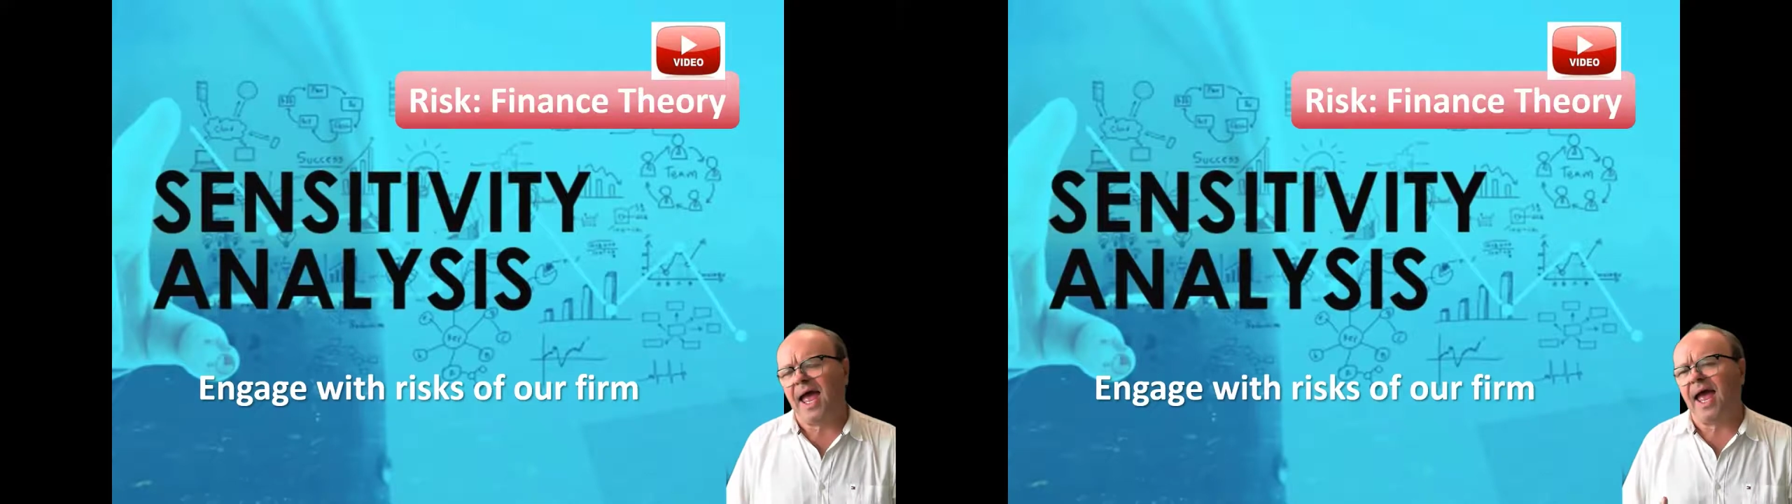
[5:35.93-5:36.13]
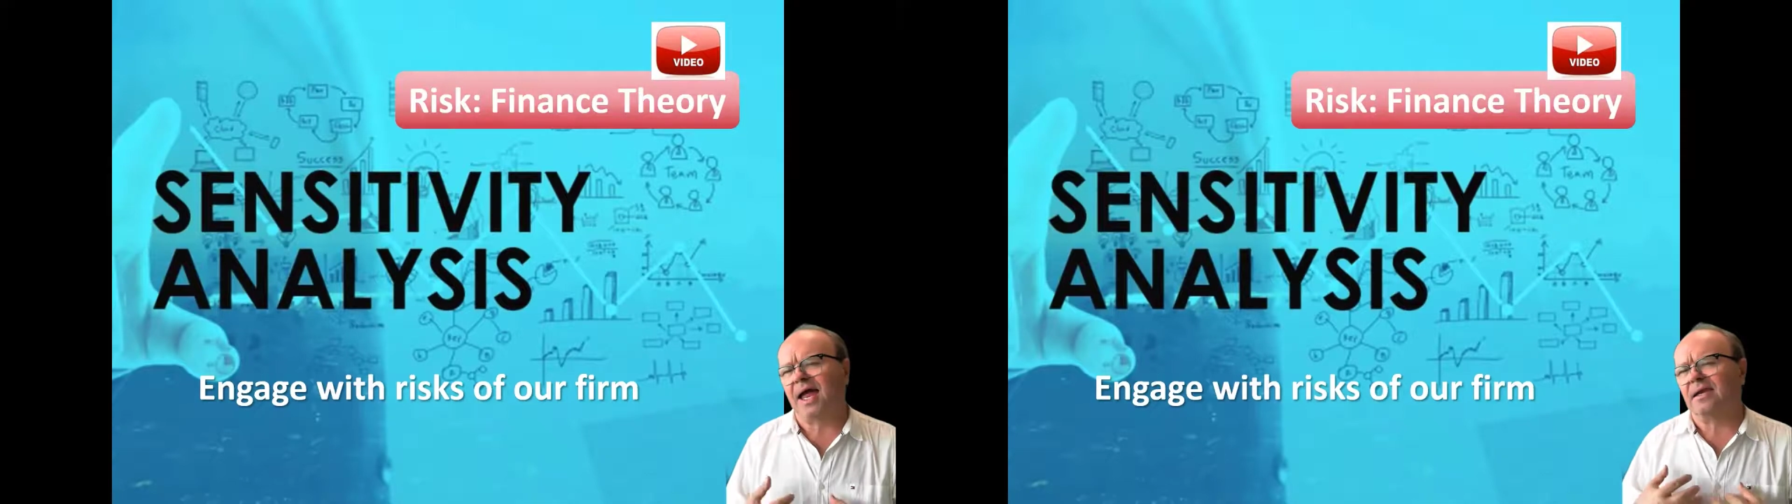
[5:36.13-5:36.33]

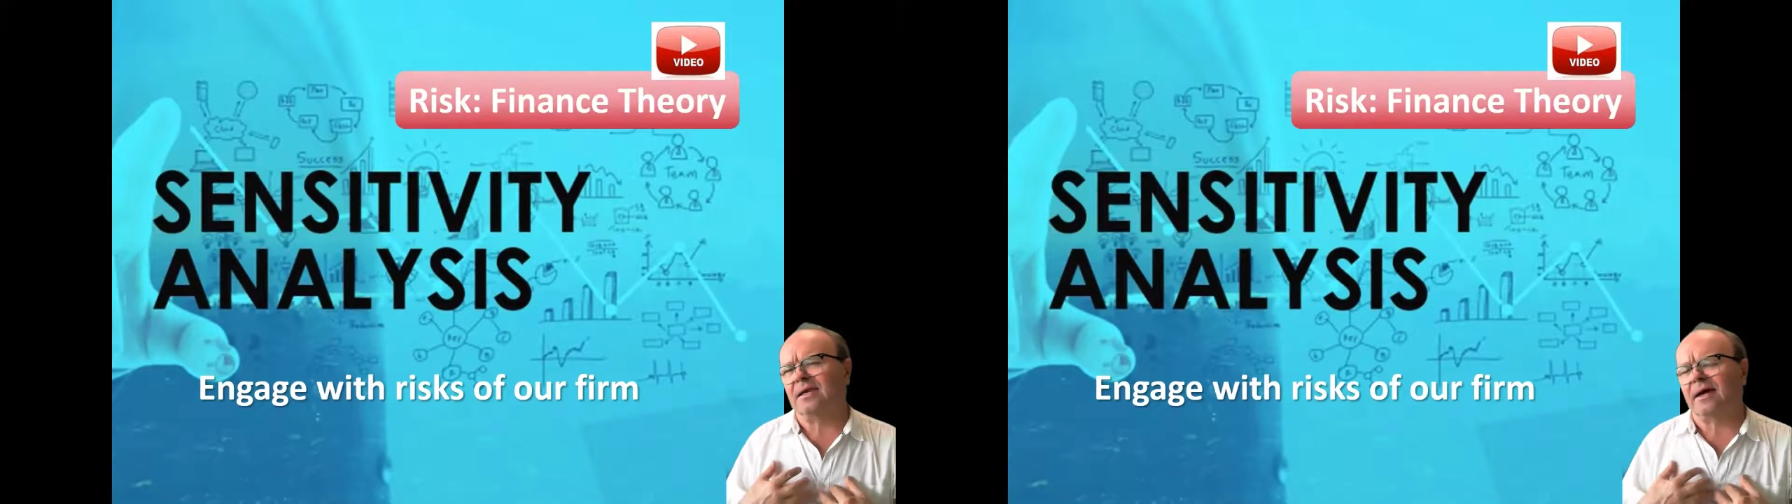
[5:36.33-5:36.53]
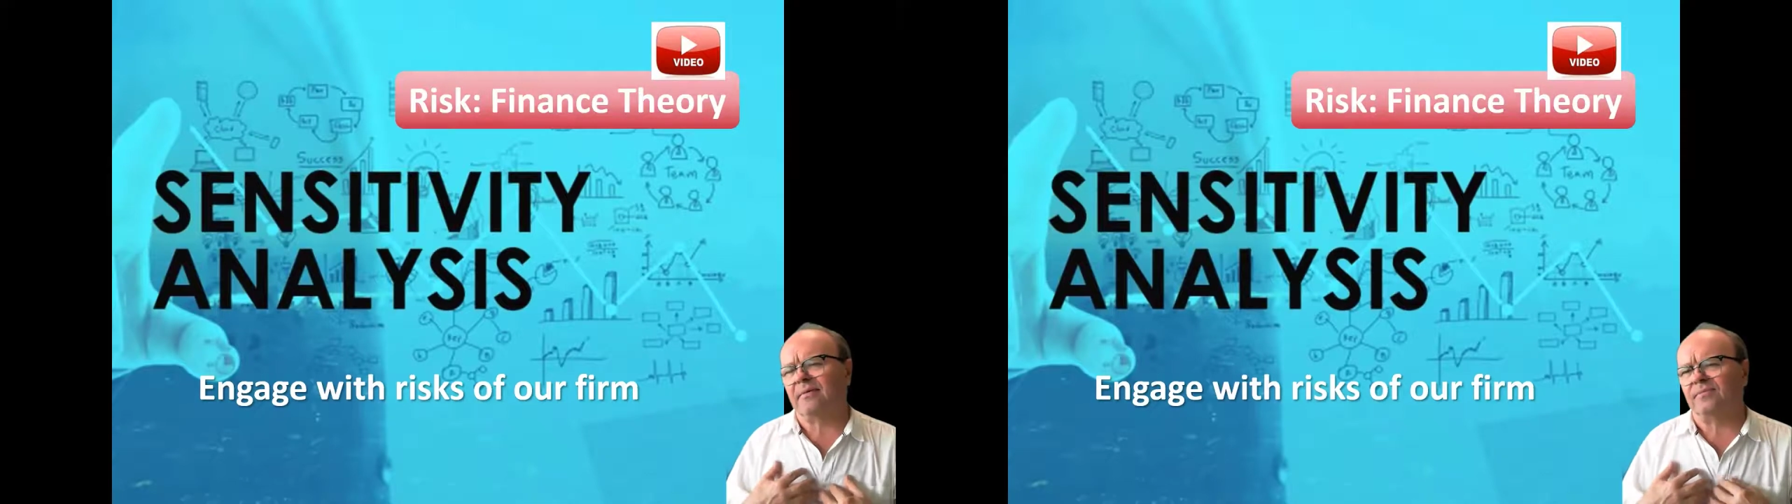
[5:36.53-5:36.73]

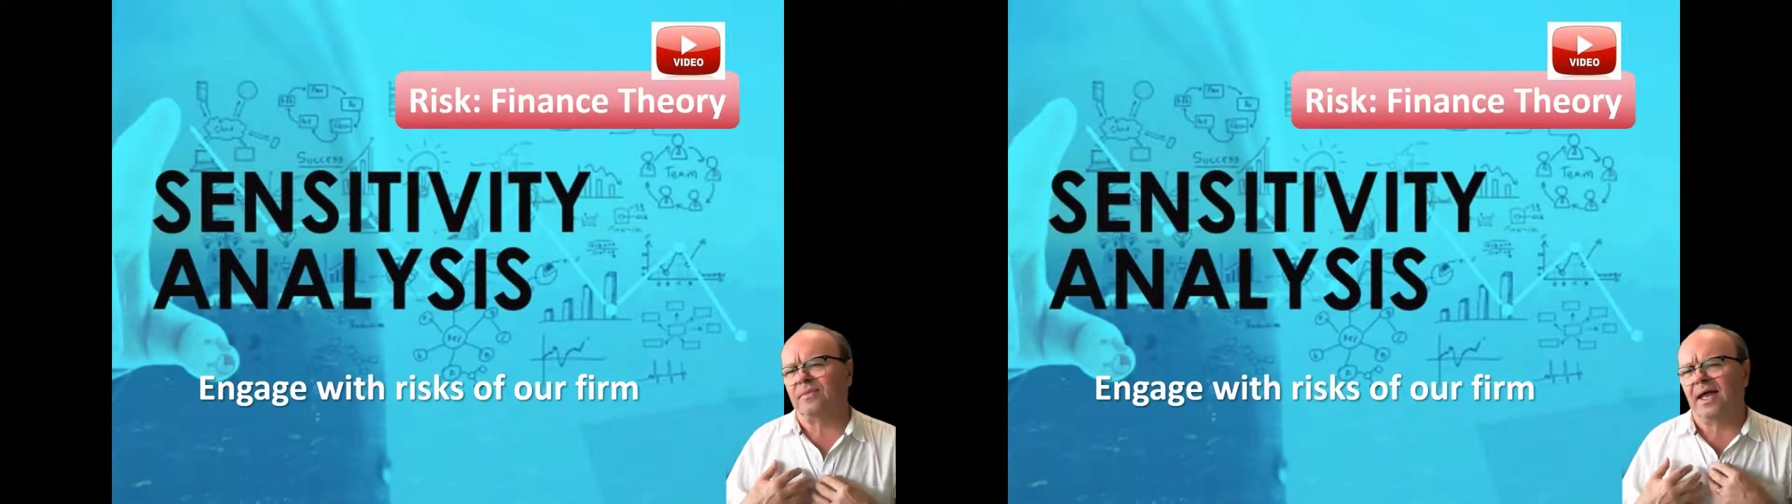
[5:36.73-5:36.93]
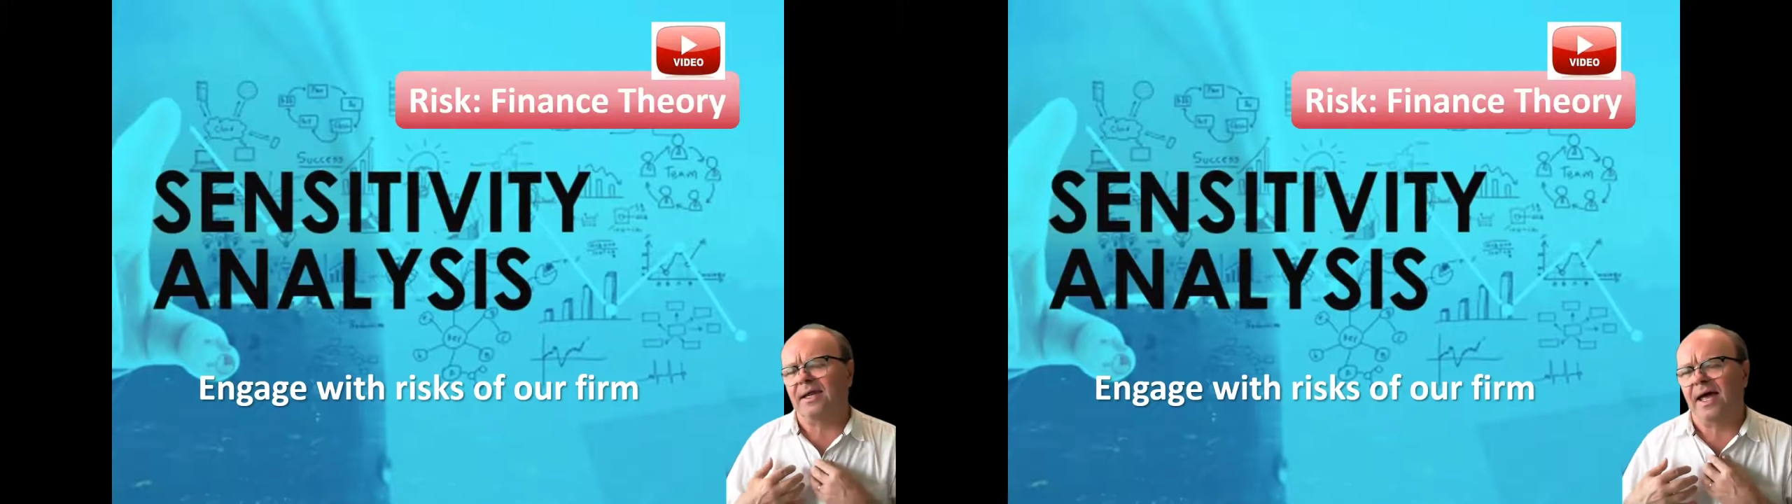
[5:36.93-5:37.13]
and
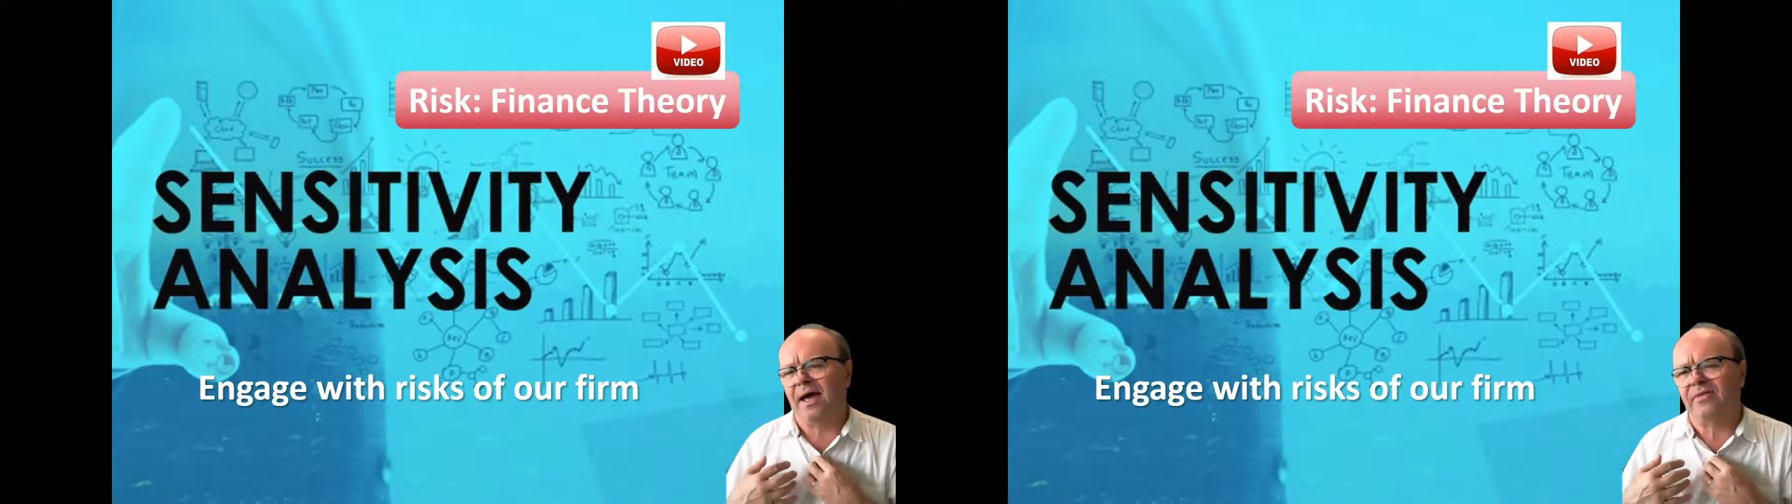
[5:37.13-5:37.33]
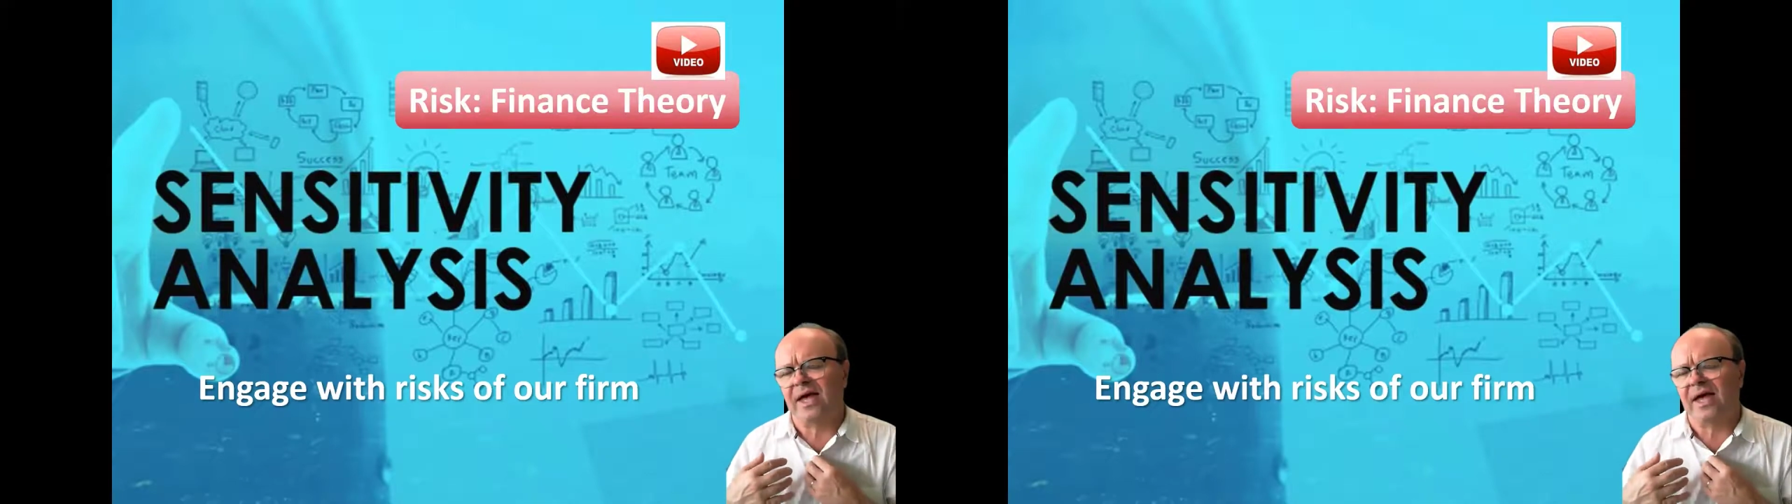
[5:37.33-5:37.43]
how